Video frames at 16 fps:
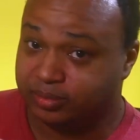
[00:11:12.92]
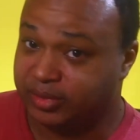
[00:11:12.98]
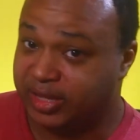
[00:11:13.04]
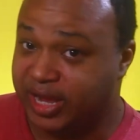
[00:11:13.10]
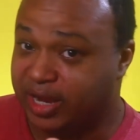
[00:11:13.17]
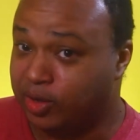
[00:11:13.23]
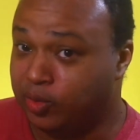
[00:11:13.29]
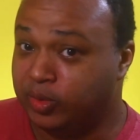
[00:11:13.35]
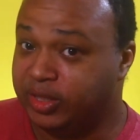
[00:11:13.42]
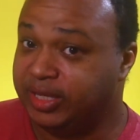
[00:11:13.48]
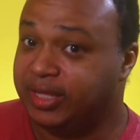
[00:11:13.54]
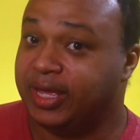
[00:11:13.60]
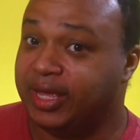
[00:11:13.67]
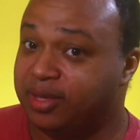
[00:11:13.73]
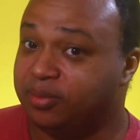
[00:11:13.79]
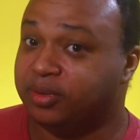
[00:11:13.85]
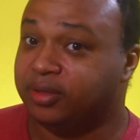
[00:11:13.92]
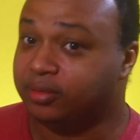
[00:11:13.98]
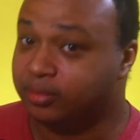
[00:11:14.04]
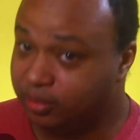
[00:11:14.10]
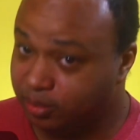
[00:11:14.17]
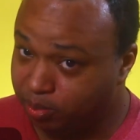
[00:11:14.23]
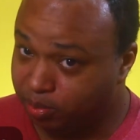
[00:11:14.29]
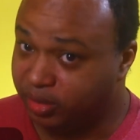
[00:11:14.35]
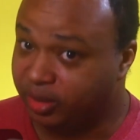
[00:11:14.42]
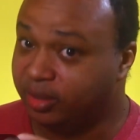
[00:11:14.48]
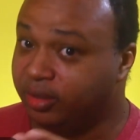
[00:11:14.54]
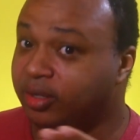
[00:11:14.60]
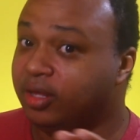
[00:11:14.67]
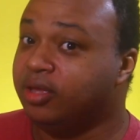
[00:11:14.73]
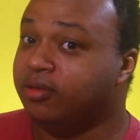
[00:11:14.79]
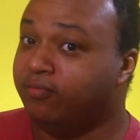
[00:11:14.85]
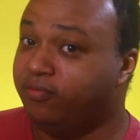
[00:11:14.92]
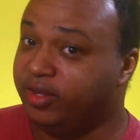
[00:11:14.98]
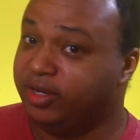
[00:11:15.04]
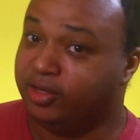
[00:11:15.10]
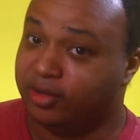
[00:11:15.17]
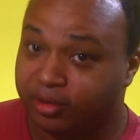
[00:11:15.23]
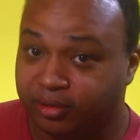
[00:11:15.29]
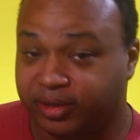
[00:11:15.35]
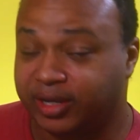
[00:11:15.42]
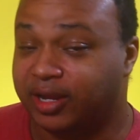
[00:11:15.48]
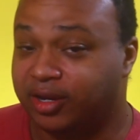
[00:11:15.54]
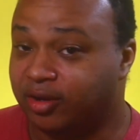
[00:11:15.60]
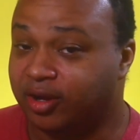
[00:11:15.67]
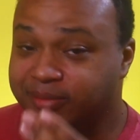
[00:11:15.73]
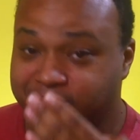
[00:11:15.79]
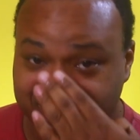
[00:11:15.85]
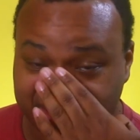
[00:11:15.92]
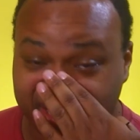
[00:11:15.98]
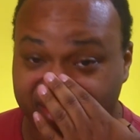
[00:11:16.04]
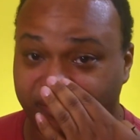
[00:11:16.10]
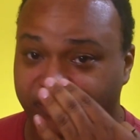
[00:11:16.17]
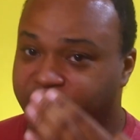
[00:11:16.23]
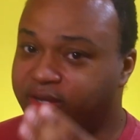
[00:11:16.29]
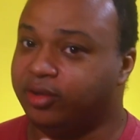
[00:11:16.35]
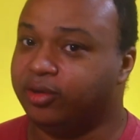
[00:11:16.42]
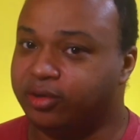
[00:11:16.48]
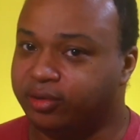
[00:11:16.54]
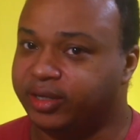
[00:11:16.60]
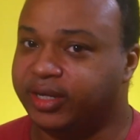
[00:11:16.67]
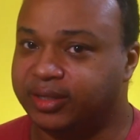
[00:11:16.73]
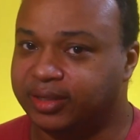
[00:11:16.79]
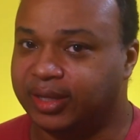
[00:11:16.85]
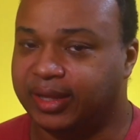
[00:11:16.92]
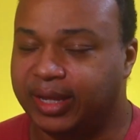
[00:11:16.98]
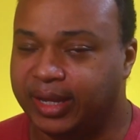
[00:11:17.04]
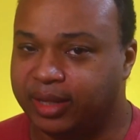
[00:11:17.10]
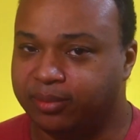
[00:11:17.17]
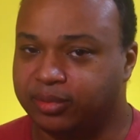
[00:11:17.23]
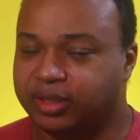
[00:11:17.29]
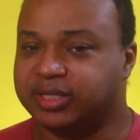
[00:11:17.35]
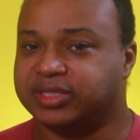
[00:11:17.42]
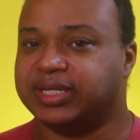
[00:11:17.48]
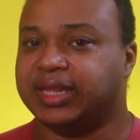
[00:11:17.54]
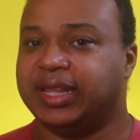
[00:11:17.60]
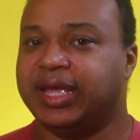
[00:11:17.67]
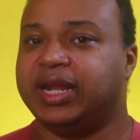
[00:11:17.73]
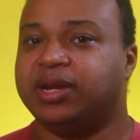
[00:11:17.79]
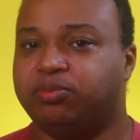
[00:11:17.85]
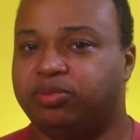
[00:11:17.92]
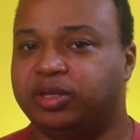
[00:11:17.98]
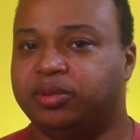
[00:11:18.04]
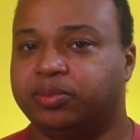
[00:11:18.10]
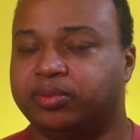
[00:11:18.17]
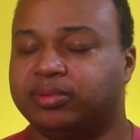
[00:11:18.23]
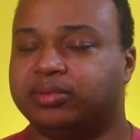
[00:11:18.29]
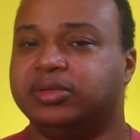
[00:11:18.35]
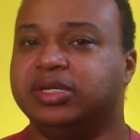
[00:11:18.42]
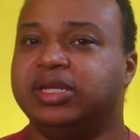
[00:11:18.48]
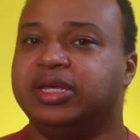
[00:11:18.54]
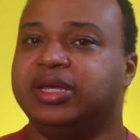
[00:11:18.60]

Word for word: not only gaming, but video creating. I know I'm saying video creating a lot because a lot of people,